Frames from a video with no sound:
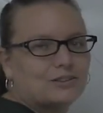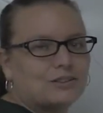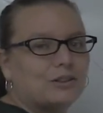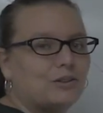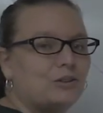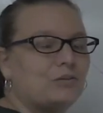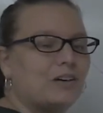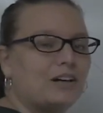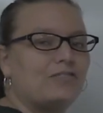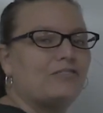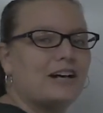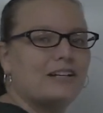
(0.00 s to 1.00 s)
So you've got to
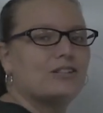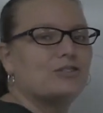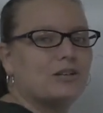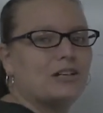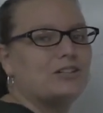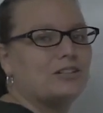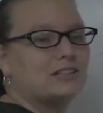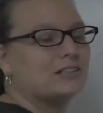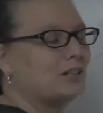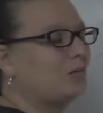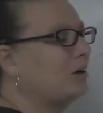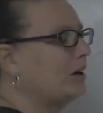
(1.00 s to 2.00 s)
find a strategy that's
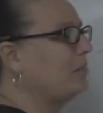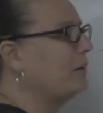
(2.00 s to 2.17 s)
going to work